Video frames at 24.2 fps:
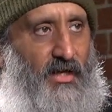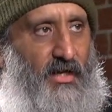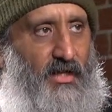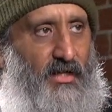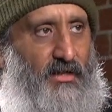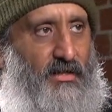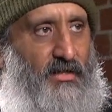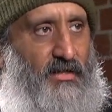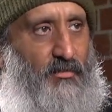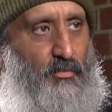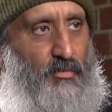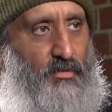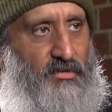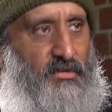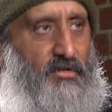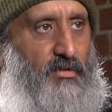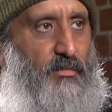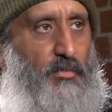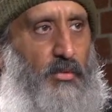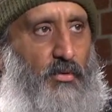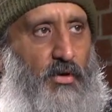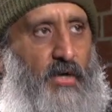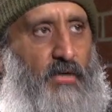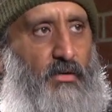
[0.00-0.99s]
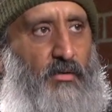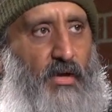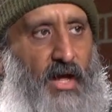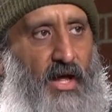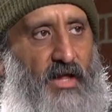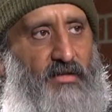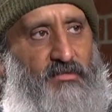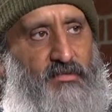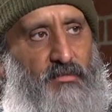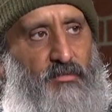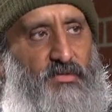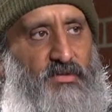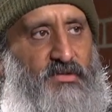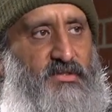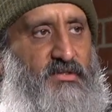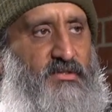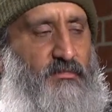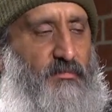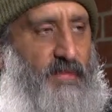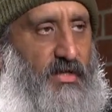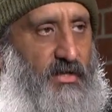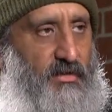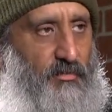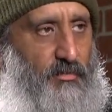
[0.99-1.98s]
And then was there a point as a
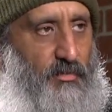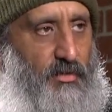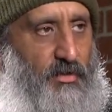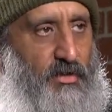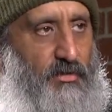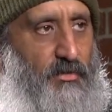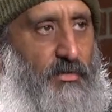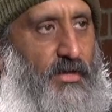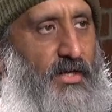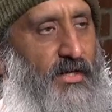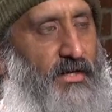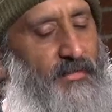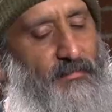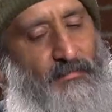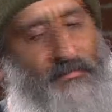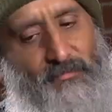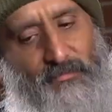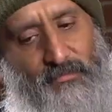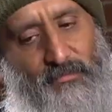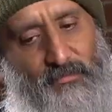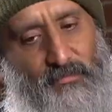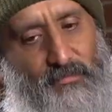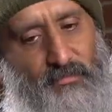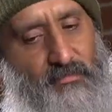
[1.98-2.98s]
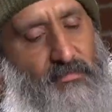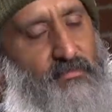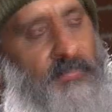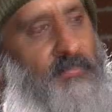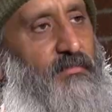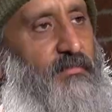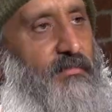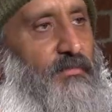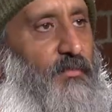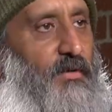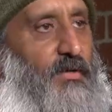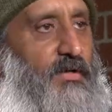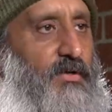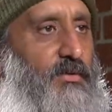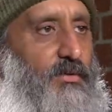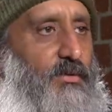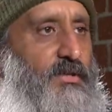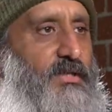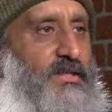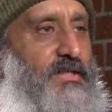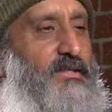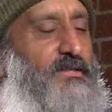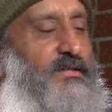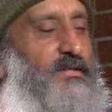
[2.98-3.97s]
businessman where you were like, we're
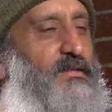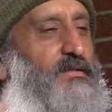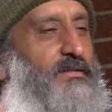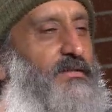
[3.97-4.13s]
doing this?